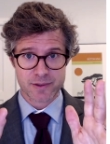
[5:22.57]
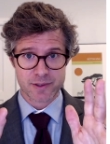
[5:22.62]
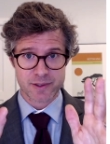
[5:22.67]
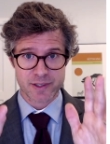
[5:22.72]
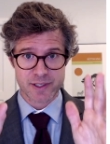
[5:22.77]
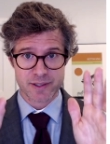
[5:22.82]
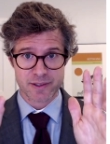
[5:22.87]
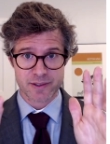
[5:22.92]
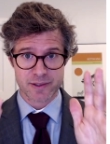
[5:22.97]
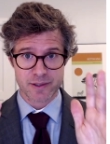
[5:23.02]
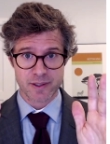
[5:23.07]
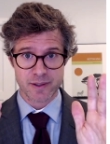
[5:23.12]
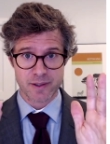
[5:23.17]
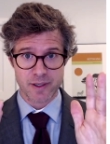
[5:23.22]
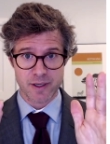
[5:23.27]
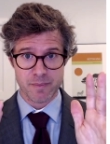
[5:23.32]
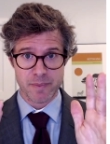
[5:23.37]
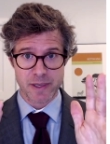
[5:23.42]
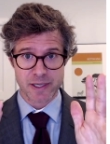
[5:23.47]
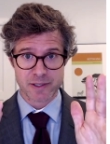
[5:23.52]
so this is
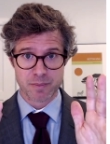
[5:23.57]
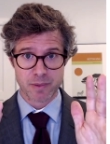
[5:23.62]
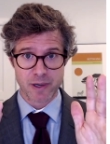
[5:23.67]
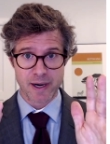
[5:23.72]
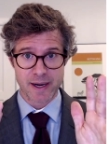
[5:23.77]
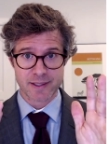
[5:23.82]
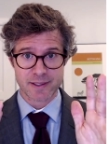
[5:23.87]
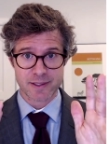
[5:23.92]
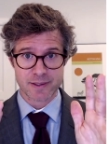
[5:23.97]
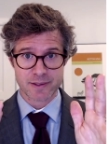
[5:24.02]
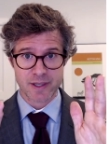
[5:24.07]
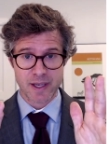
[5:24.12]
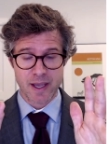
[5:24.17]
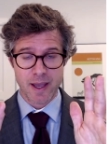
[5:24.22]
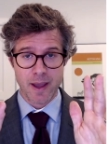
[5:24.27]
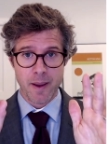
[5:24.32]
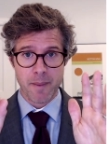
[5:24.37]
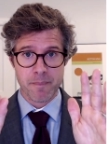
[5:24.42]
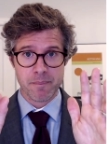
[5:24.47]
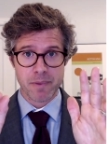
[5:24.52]
a best practice.
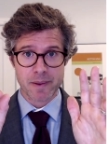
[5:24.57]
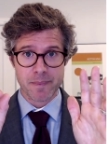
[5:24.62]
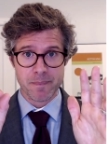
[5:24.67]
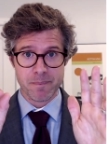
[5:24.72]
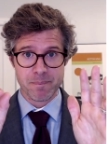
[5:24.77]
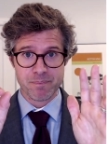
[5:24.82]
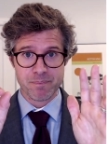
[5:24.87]
But